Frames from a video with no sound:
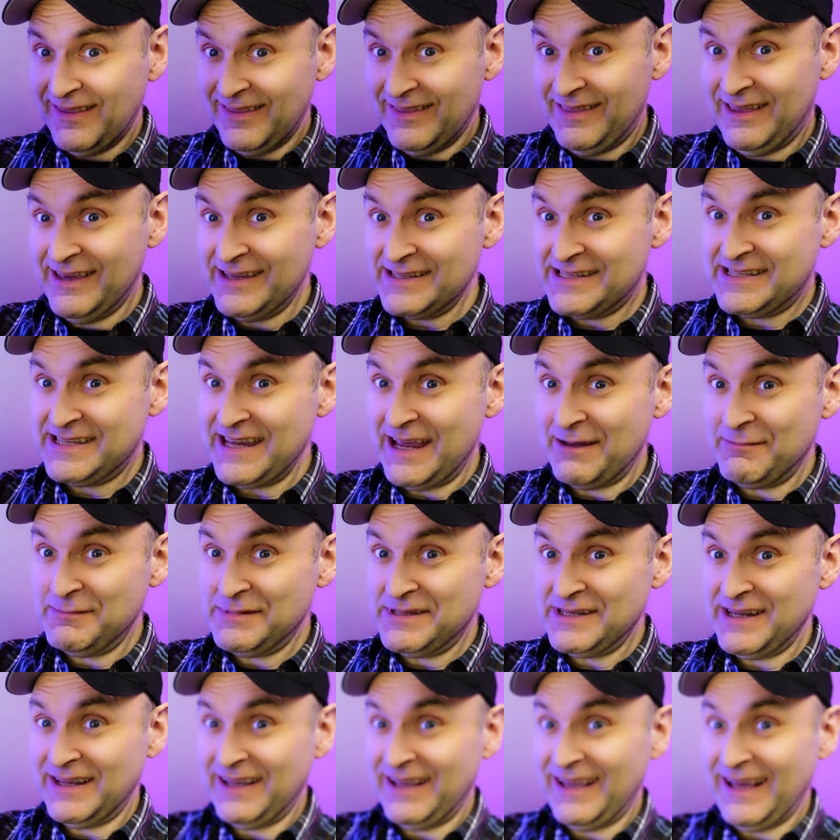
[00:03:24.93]
The
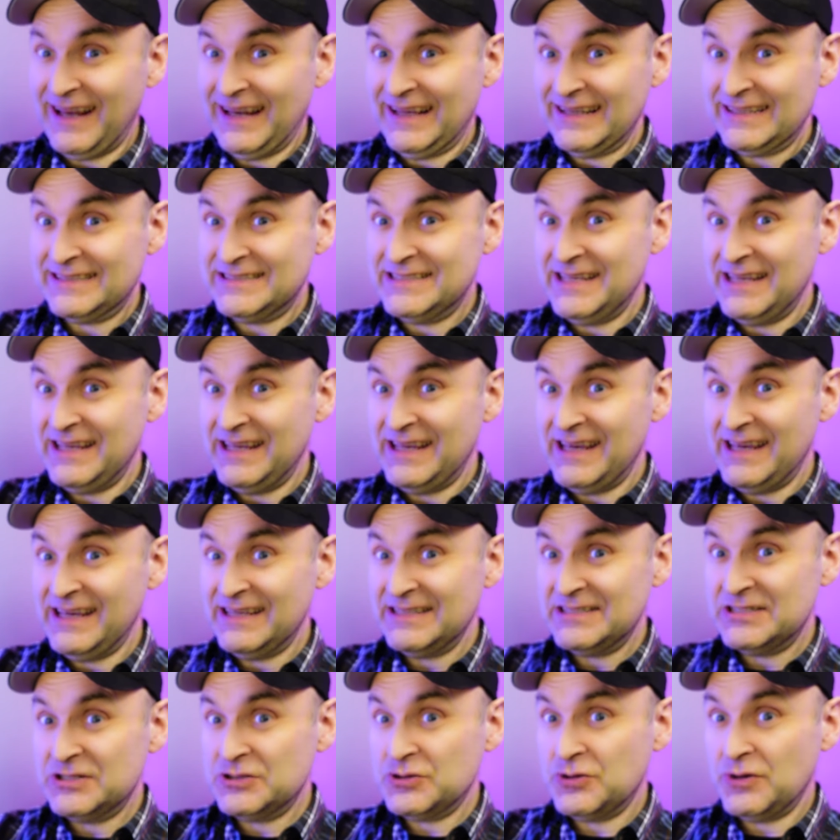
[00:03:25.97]
Samsung Galaxy
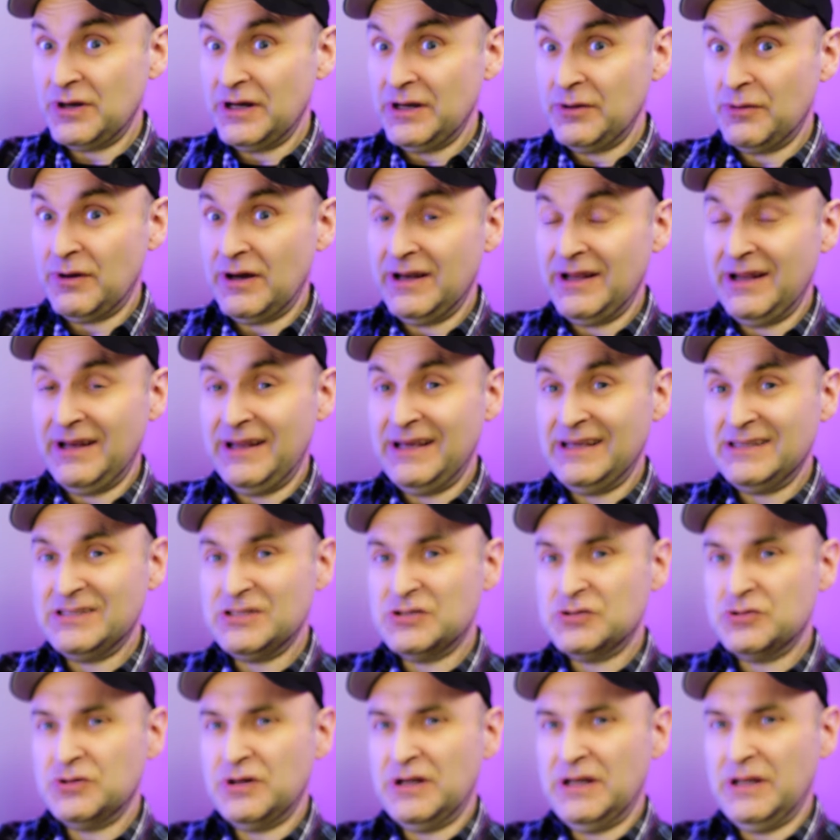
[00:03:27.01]
S21 and
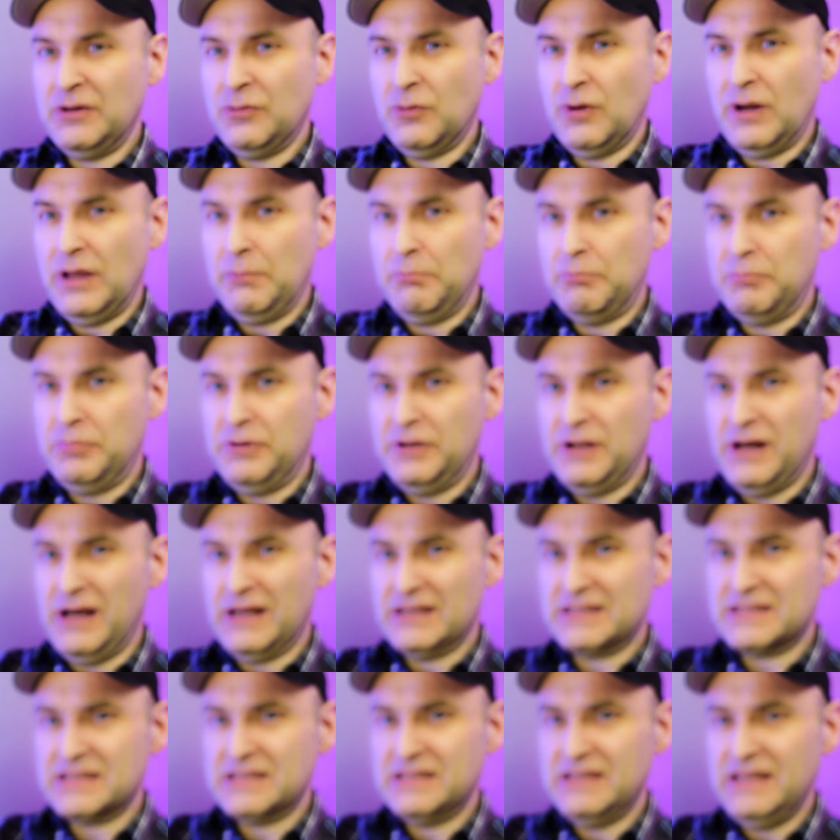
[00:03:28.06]
S21
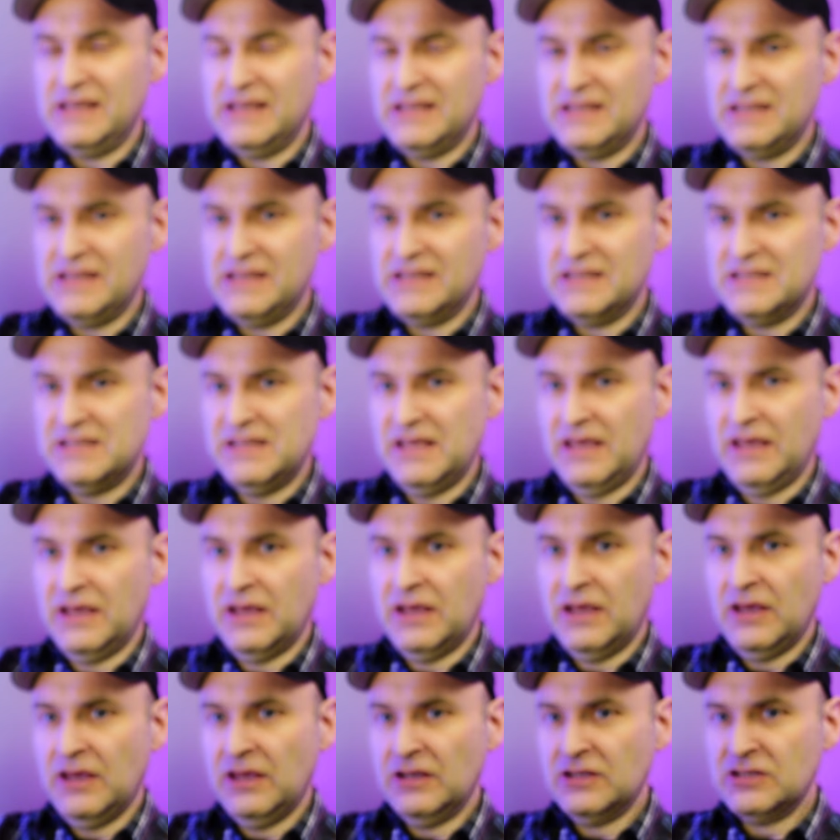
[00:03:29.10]
Plus. This is the
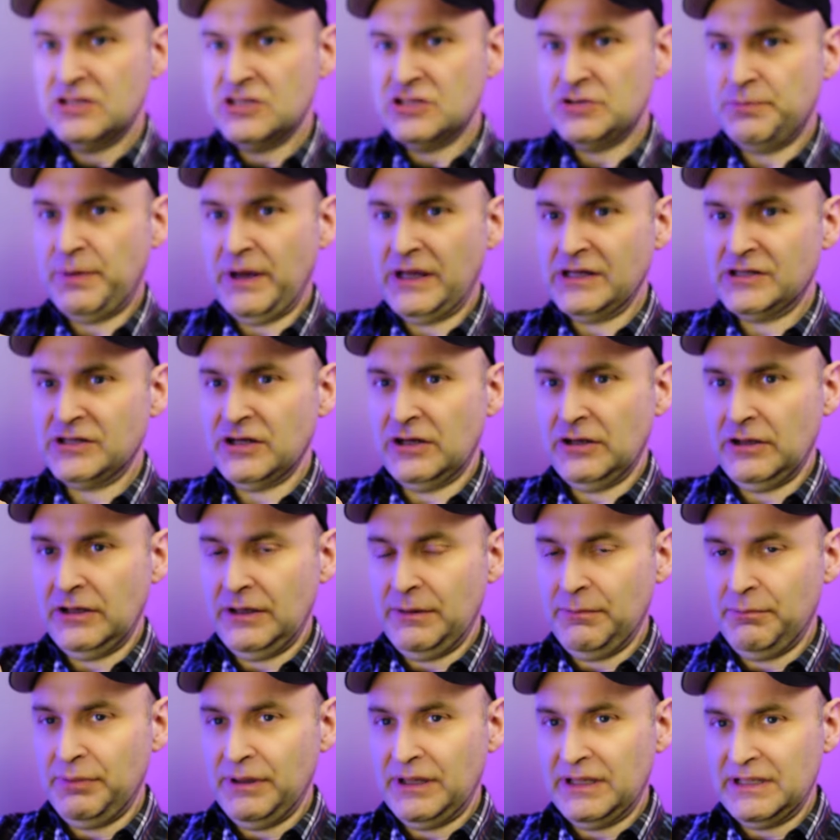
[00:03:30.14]
Special
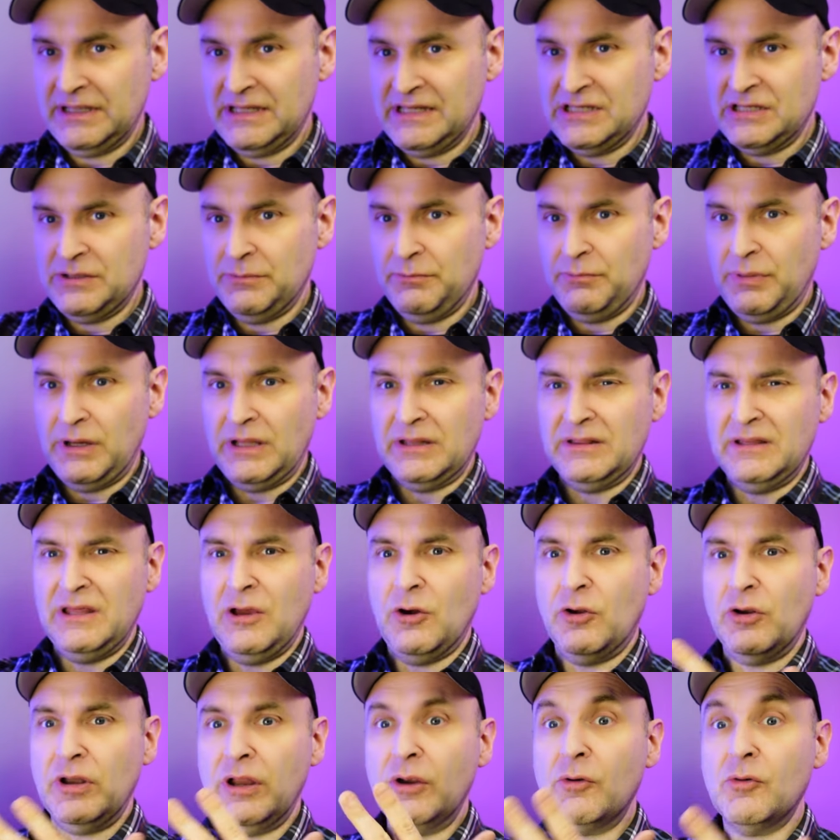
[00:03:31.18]
Olympic Edition, but the
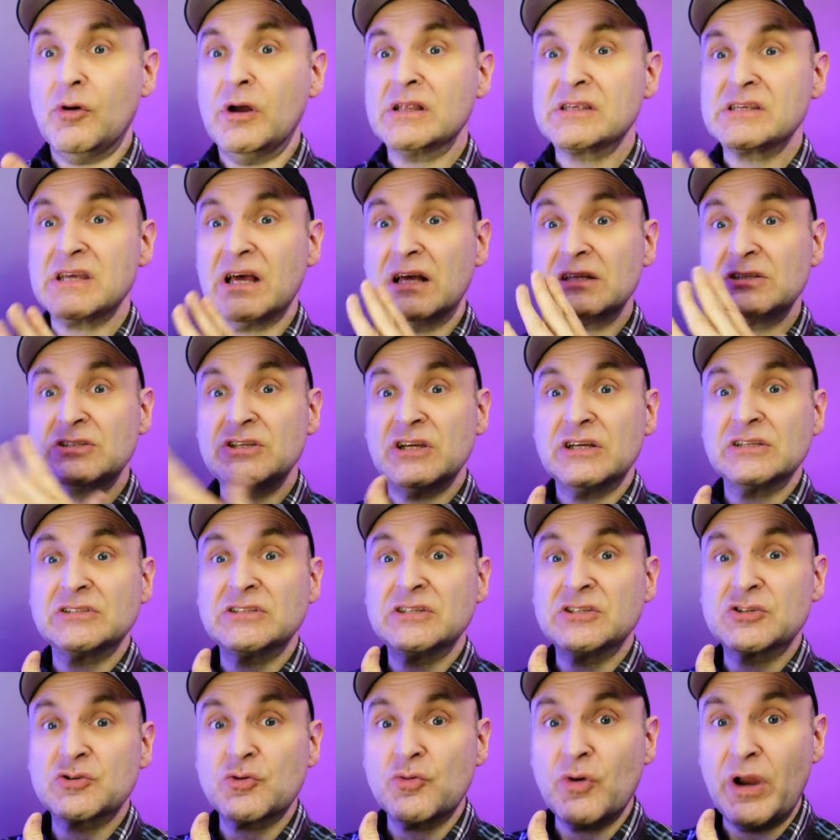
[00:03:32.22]
ordinary ones are just
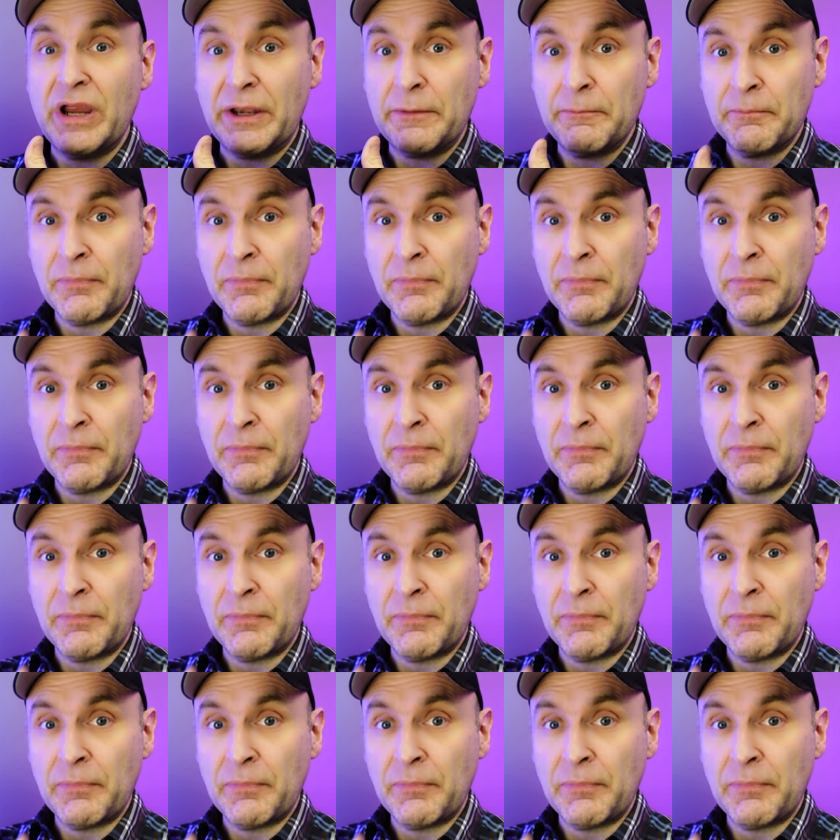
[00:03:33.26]
as great.